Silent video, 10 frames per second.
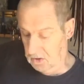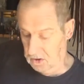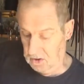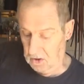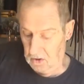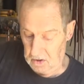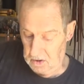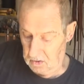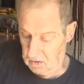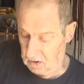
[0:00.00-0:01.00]
decided
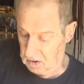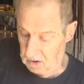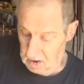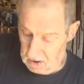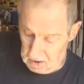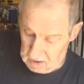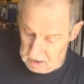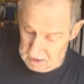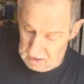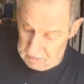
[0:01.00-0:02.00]
to
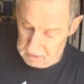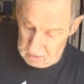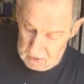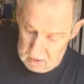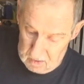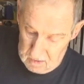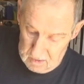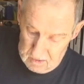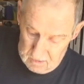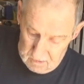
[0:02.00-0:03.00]
clean up as well.
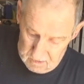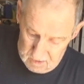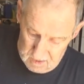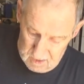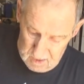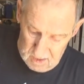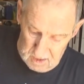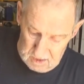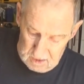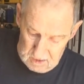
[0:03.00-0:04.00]

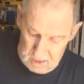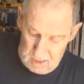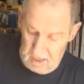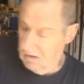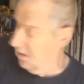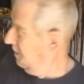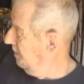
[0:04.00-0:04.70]
Let's get that out.